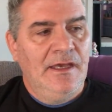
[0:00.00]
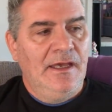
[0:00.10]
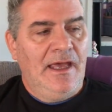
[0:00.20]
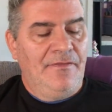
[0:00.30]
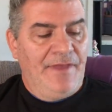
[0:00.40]

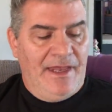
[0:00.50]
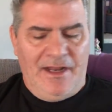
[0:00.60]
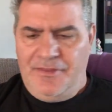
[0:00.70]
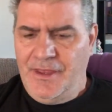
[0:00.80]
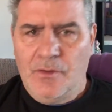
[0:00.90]
And then I
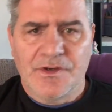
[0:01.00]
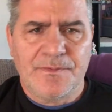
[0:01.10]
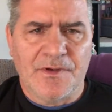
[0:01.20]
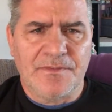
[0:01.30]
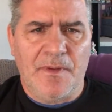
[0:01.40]
think we're
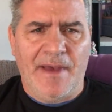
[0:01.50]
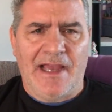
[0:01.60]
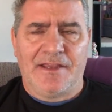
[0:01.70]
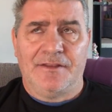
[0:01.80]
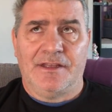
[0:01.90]
supposed to be
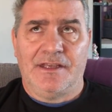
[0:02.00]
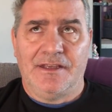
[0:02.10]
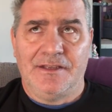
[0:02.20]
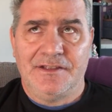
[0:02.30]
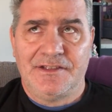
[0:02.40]
back in
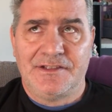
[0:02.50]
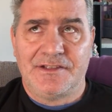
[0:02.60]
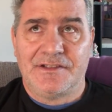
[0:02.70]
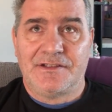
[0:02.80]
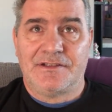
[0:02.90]
the
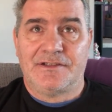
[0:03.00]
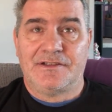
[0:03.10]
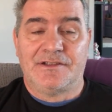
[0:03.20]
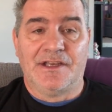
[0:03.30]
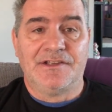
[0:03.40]

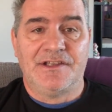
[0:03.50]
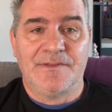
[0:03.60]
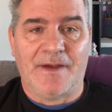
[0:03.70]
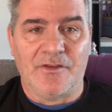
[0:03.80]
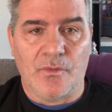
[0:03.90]
60s
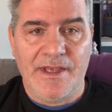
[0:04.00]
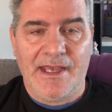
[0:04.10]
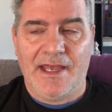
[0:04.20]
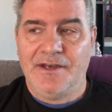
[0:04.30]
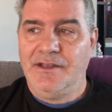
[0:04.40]
by the
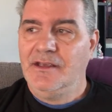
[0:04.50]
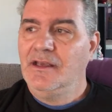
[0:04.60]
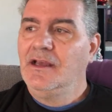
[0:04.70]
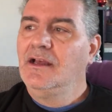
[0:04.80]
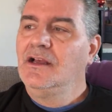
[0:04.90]
weekend,
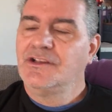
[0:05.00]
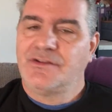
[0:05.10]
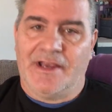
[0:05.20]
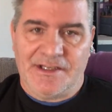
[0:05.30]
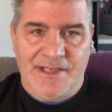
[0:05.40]
so
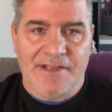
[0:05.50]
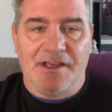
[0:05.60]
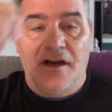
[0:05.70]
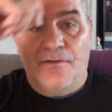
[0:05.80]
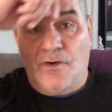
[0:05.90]
I can take the
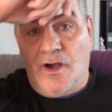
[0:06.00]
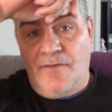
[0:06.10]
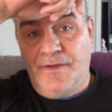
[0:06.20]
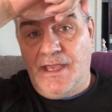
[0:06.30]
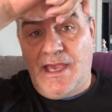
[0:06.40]
cover off
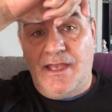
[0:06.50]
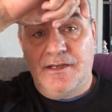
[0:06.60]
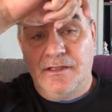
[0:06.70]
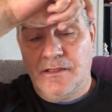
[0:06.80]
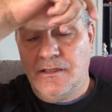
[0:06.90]
again.